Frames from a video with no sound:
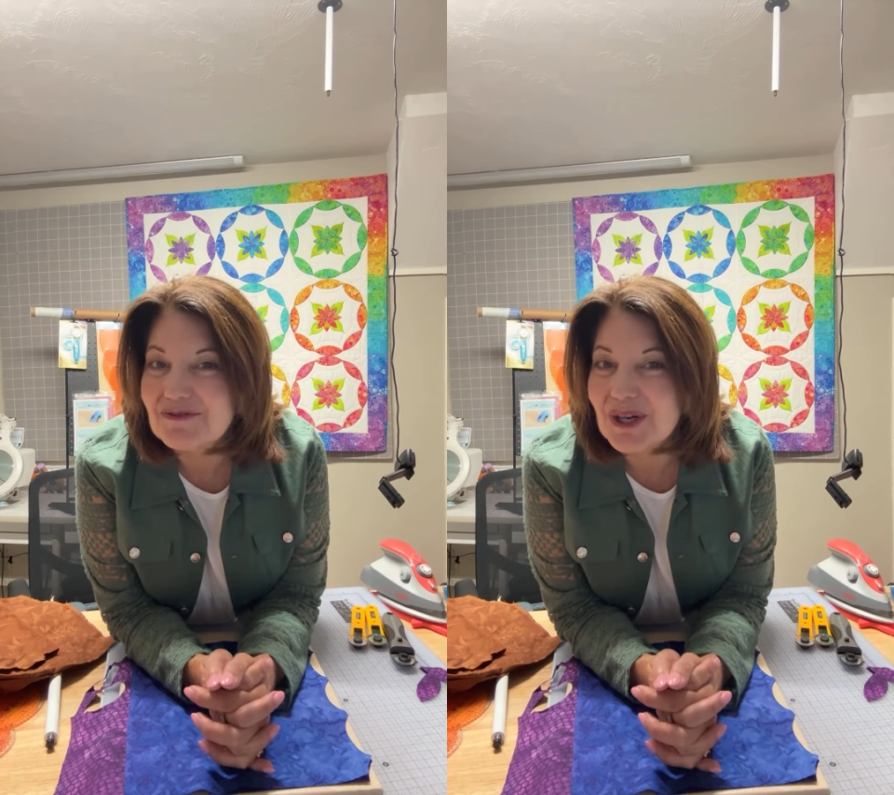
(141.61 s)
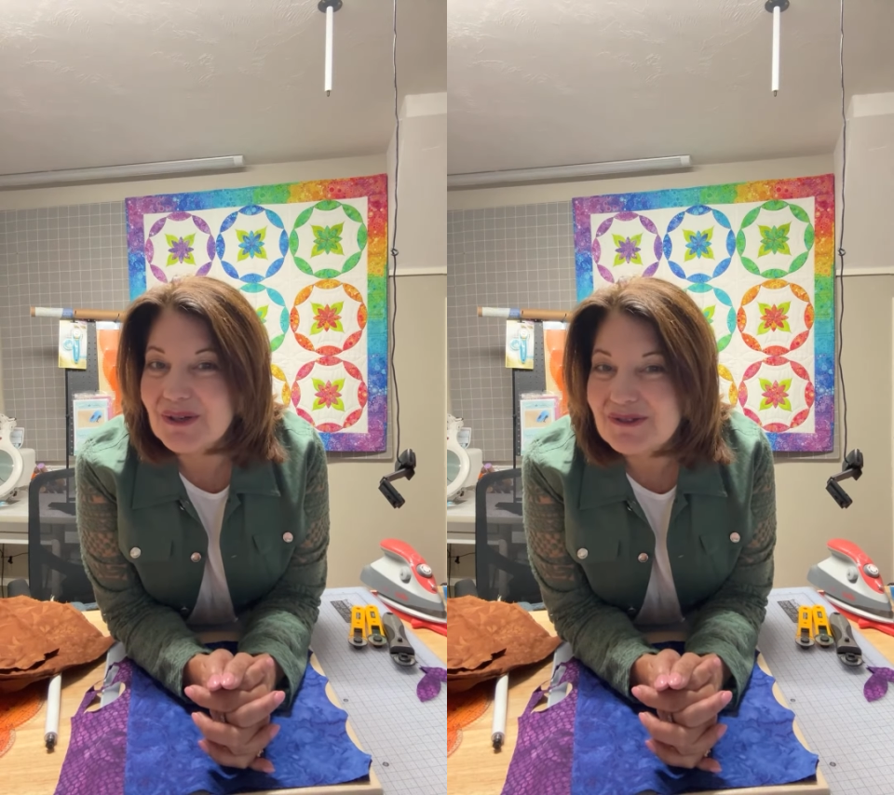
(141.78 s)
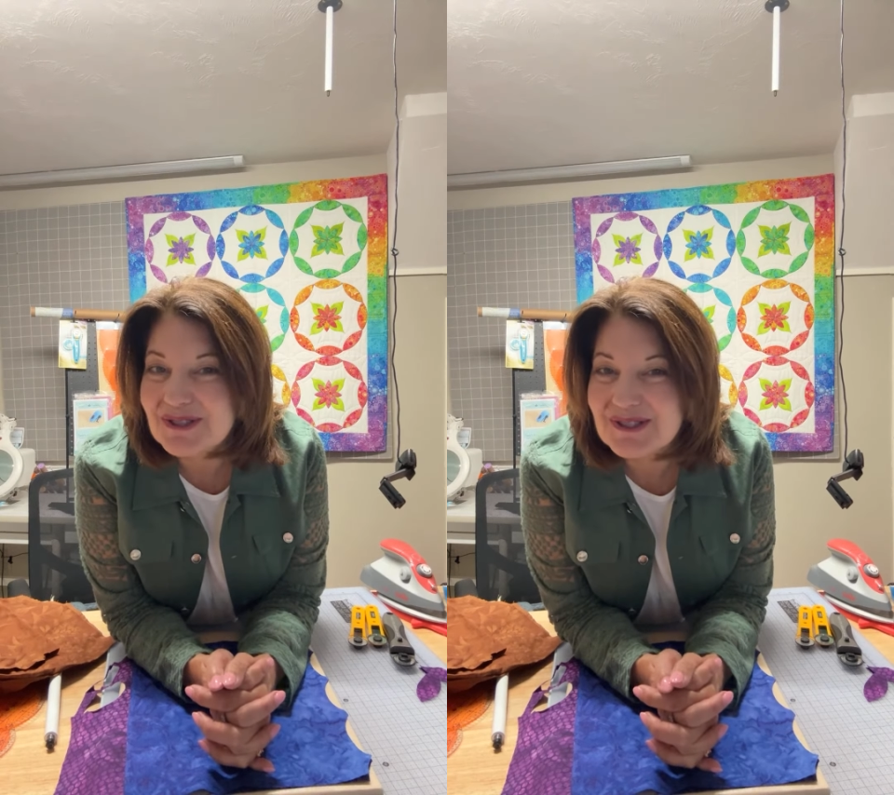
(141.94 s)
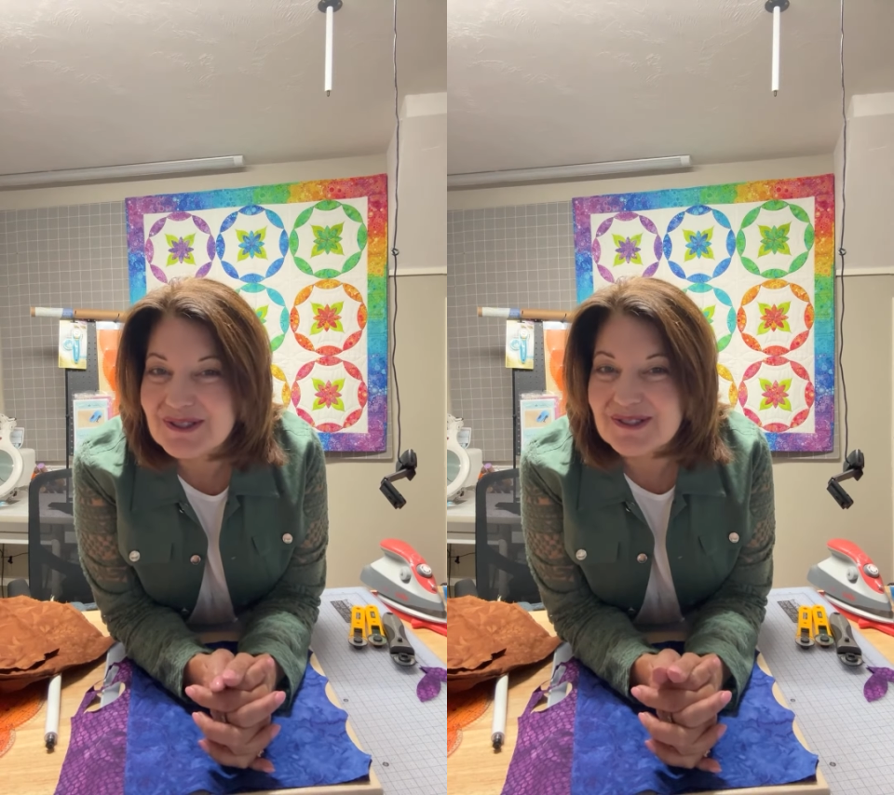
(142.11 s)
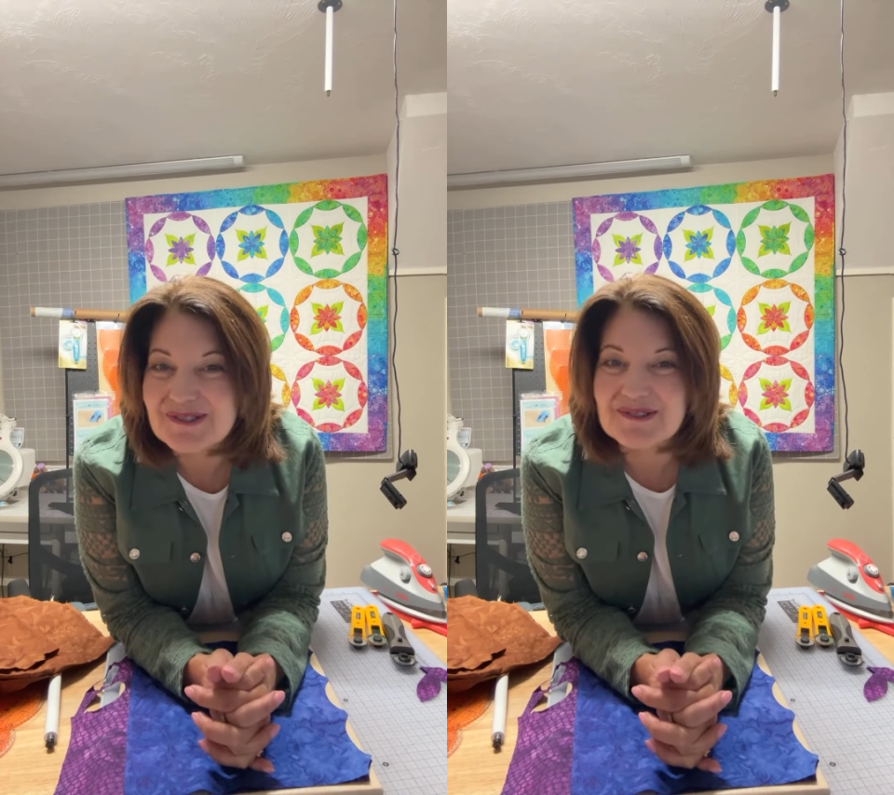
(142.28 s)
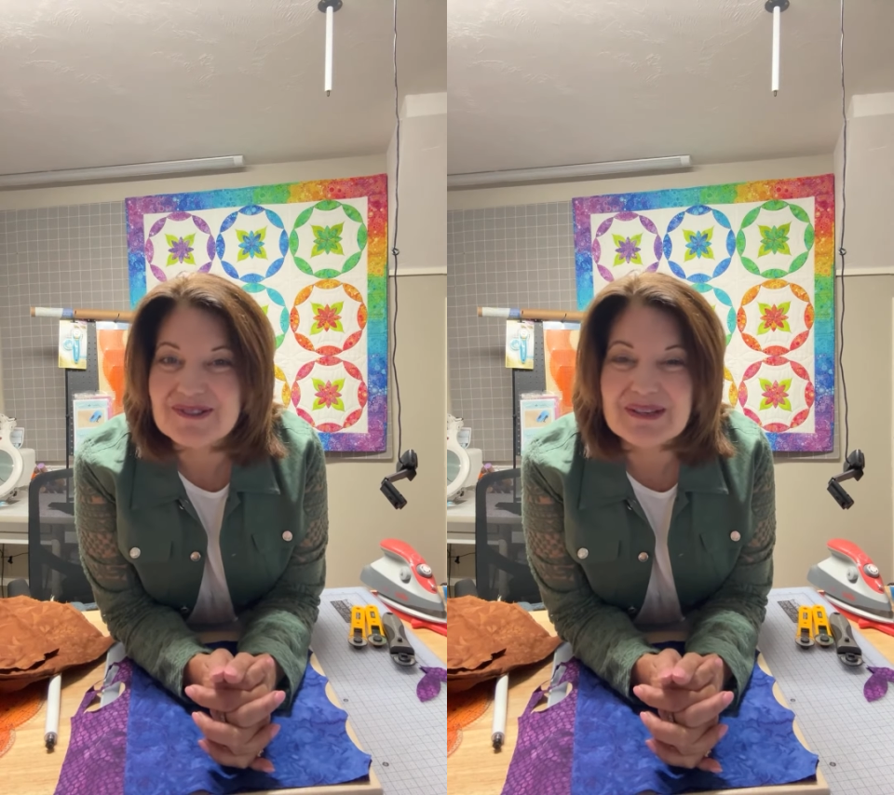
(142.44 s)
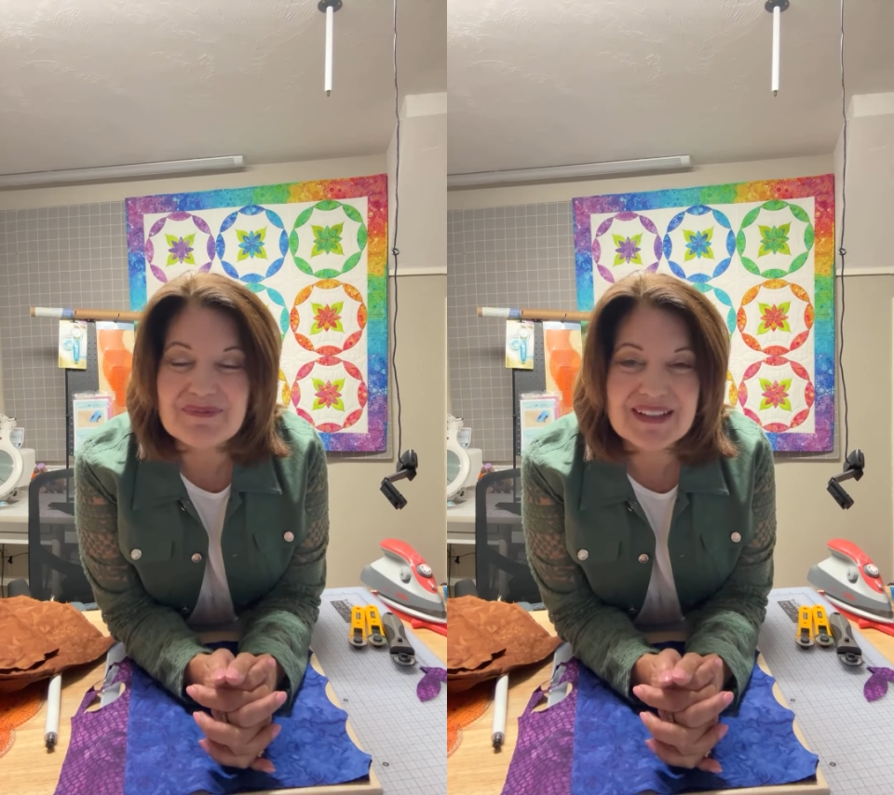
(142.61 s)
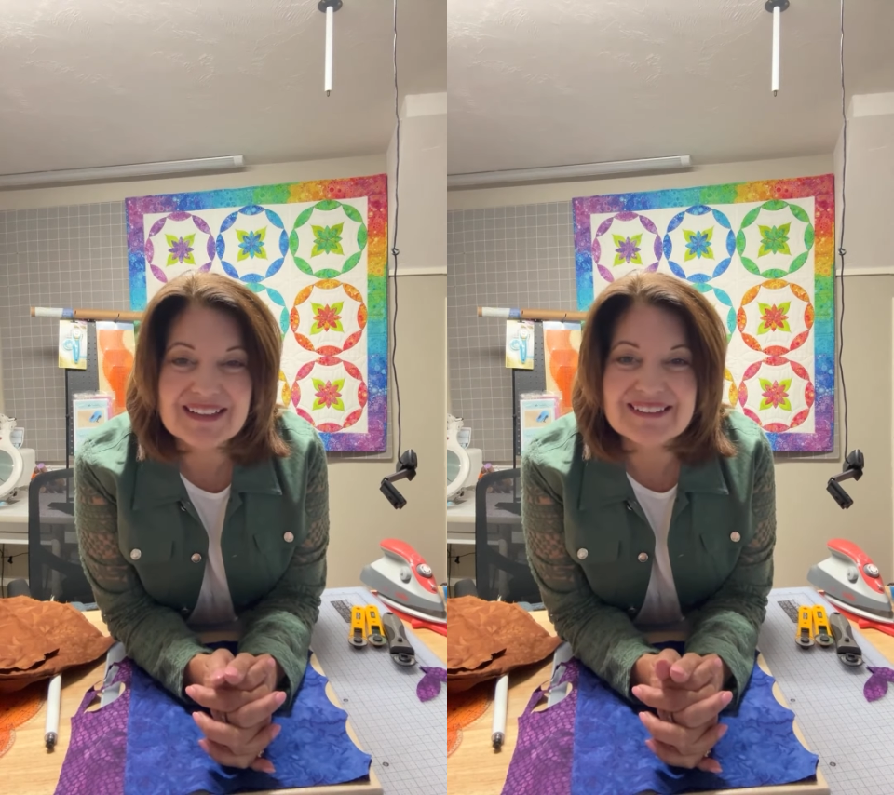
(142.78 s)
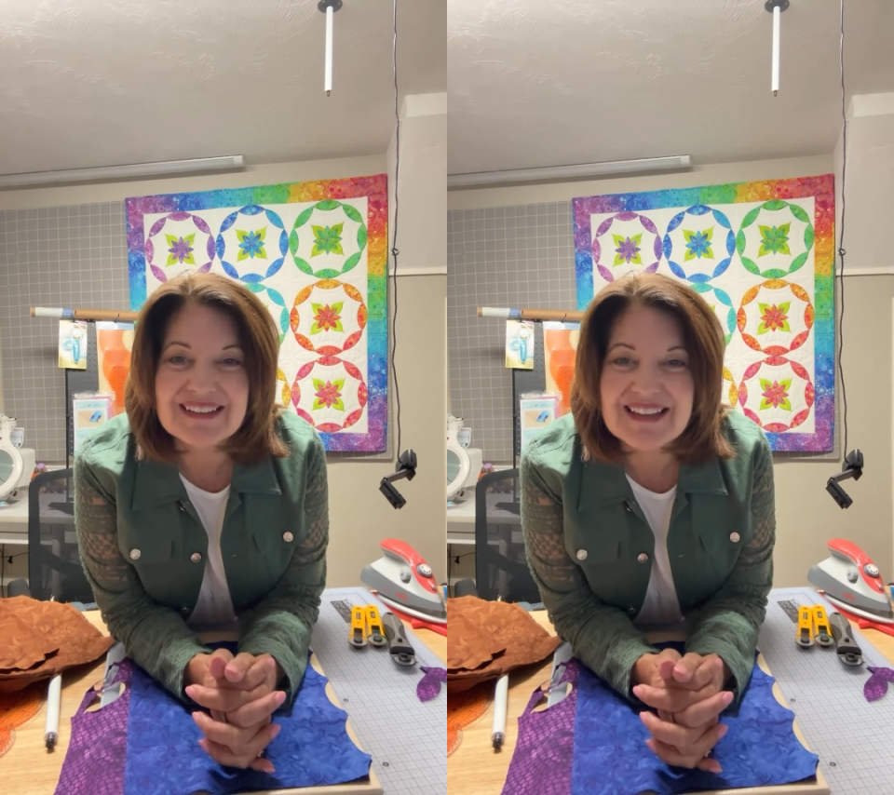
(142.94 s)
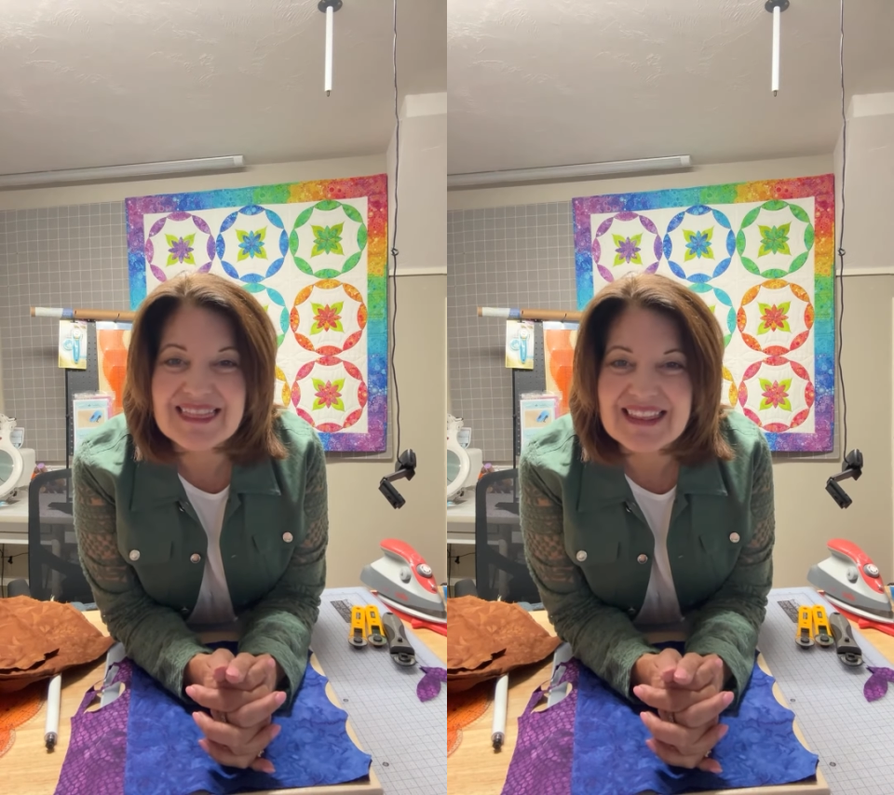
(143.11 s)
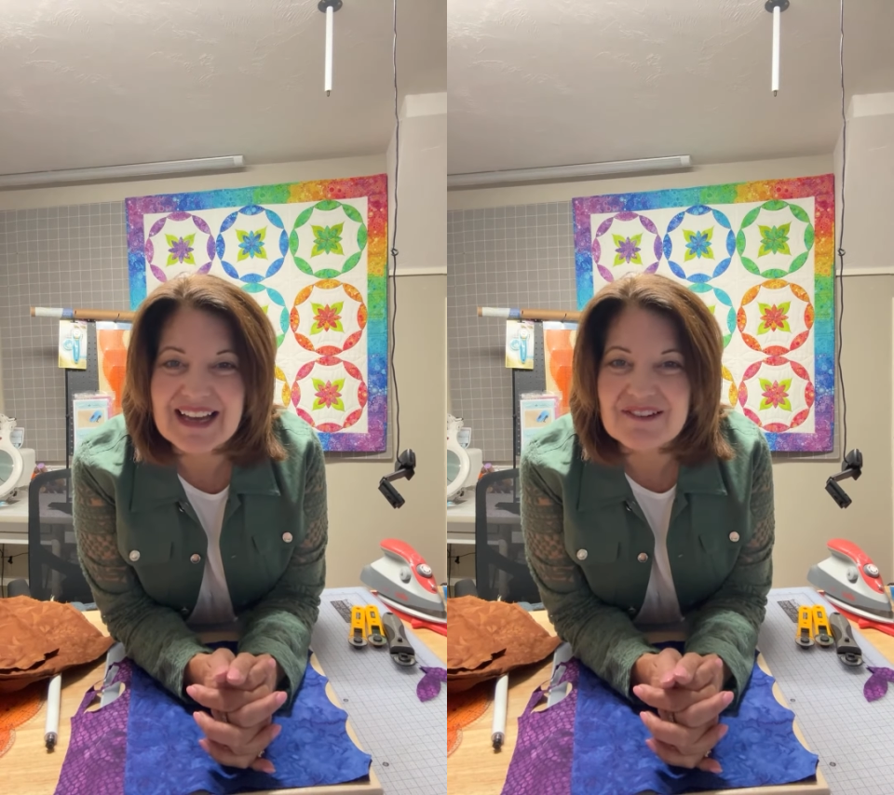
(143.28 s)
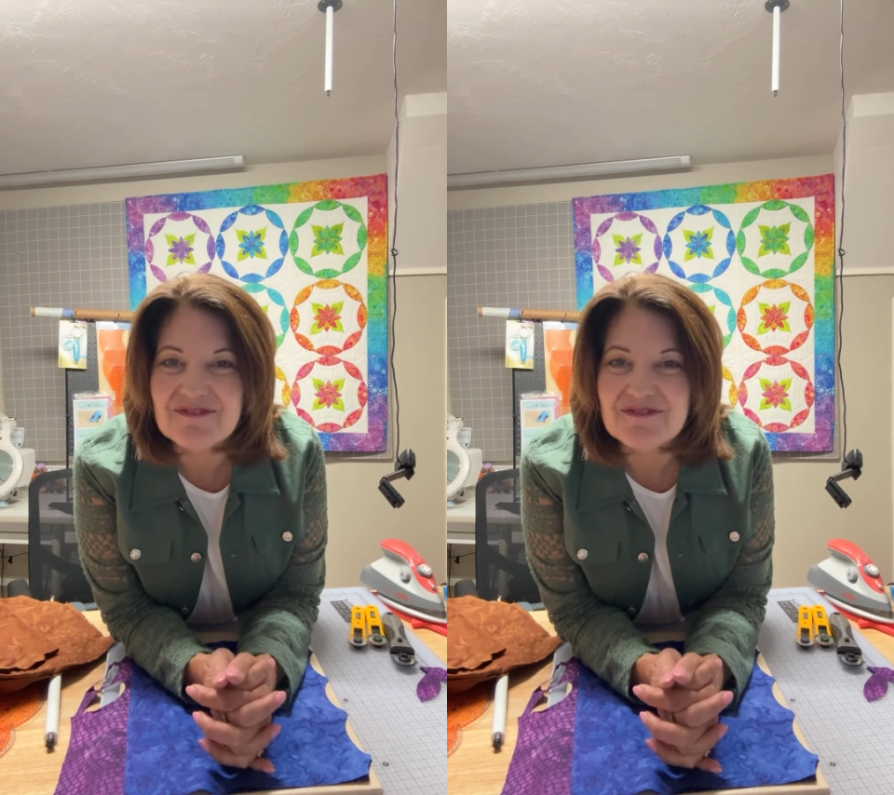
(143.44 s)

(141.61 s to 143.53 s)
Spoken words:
coasters or something like that